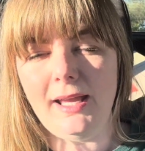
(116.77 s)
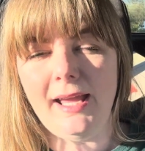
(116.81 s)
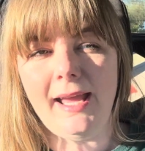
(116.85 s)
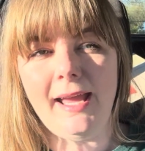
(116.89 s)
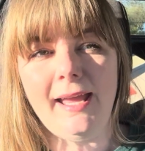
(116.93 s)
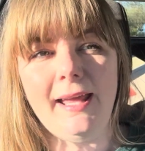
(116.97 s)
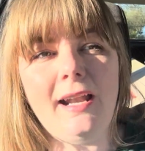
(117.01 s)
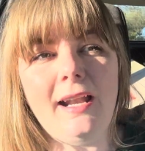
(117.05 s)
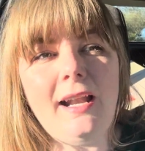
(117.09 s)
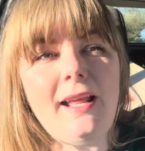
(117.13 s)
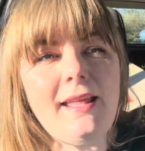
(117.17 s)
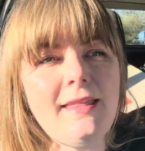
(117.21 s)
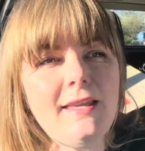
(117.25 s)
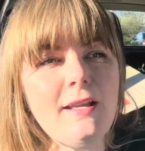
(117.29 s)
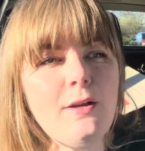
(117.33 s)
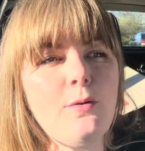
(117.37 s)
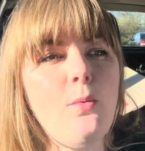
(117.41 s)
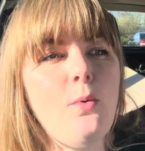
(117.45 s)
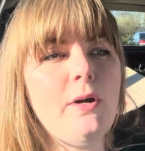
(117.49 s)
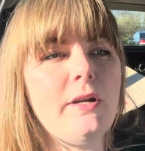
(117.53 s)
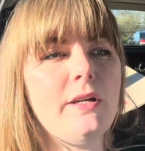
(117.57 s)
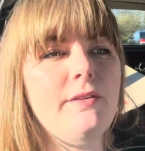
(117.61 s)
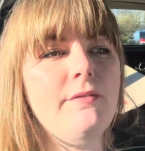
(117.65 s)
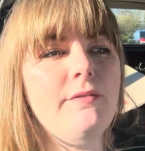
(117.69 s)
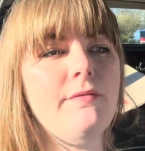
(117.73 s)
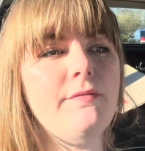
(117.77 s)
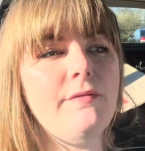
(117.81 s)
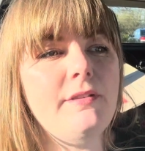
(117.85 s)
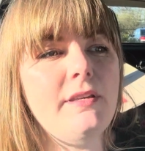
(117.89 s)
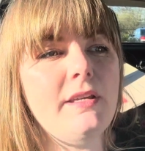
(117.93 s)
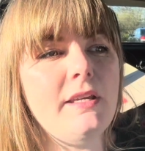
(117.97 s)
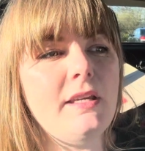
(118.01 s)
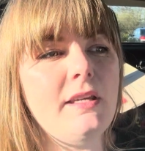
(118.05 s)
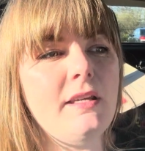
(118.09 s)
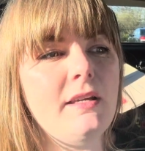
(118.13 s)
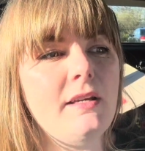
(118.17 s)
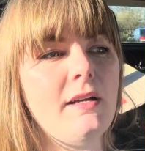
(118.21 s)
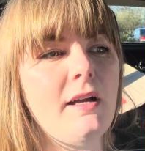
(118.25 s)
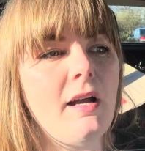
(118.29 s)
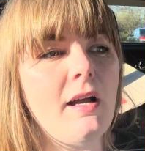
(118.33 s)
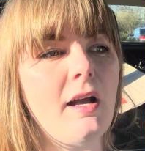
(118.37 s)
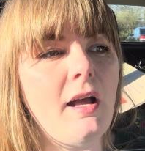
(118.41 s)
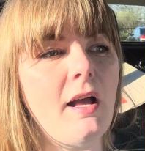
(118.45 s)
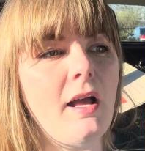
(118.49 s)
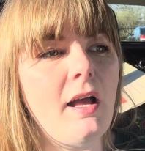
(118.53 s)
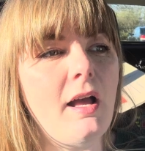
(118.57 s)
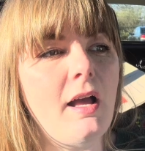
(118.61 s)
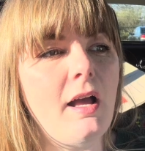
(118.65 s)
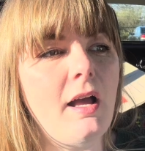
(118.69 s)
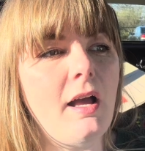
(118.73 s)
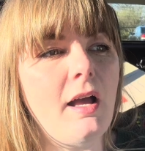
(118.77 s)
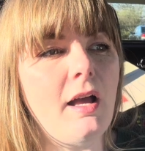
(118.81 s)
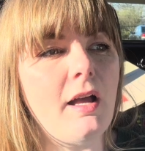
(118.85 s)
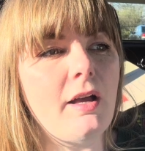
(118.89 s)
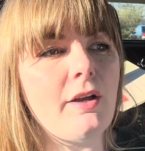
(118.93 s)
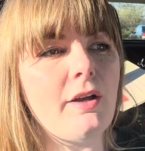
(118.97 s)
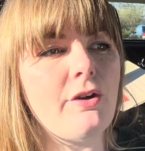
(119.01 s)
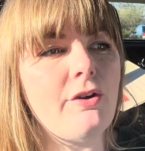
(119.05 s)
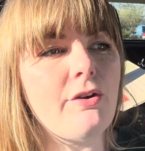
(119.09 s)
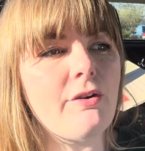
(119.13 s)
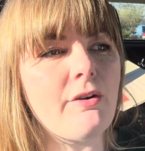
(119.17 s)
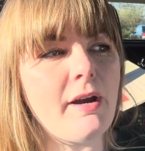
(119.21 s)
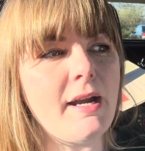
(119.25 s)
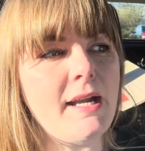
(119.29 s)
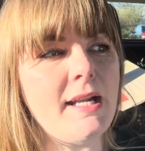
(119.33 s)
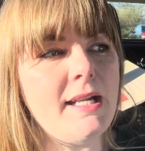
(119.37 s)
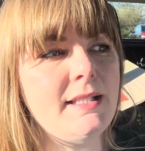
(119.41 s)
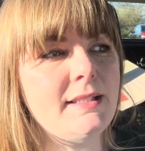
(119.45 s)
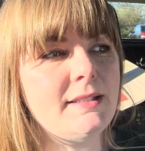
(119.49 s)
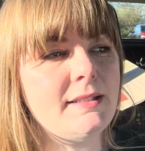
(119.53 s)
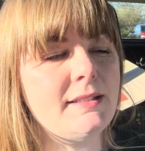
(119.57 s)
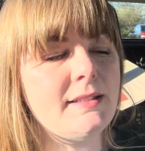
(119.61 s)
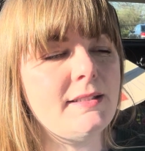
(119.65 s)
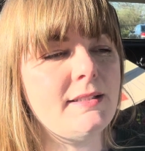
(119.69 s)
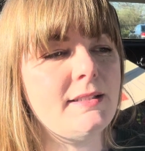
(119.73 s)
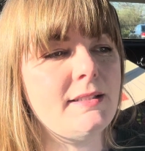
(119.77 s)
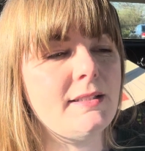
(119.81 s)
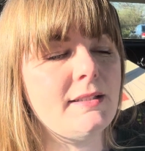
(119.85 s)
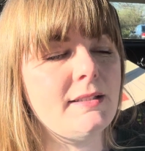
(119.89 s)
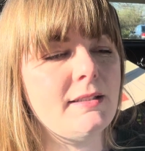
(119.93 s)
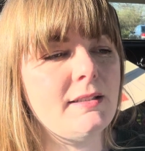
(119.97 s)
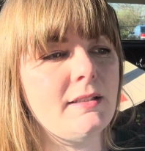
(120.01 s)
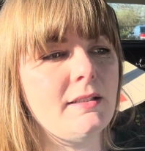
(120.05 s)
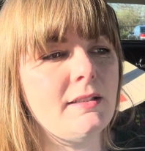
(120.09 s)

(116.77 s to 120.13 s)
And I think one of the greatest,